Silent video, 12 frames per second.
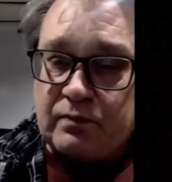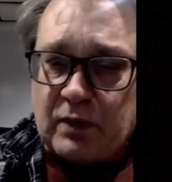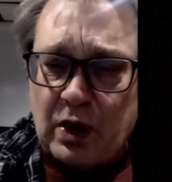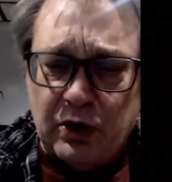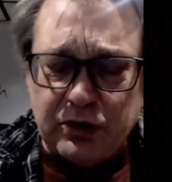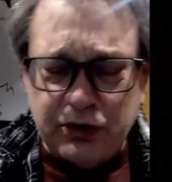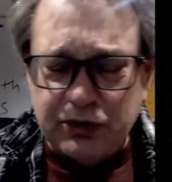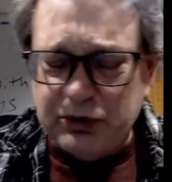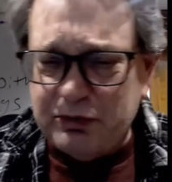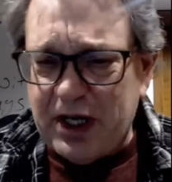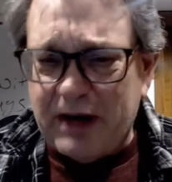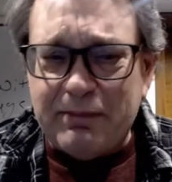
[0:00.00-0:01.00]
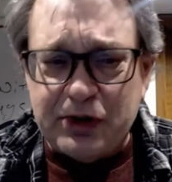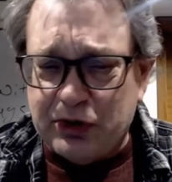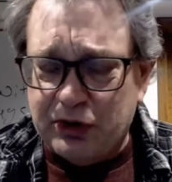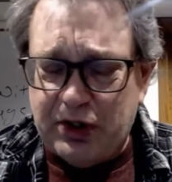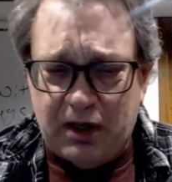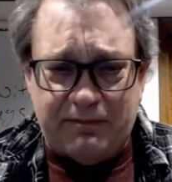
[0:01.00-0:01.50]
also some temperature
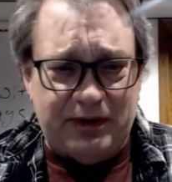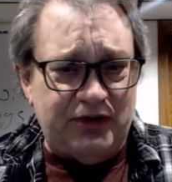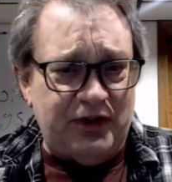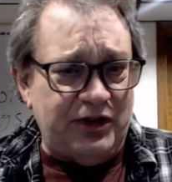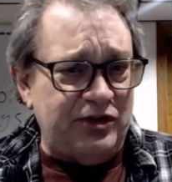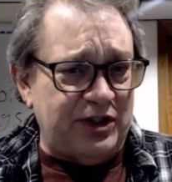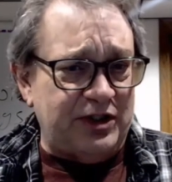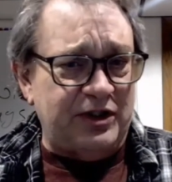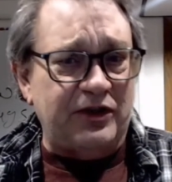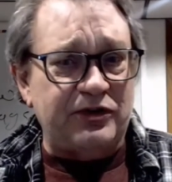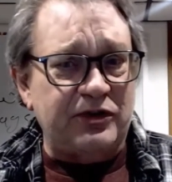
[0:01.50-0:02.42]
compensation in this.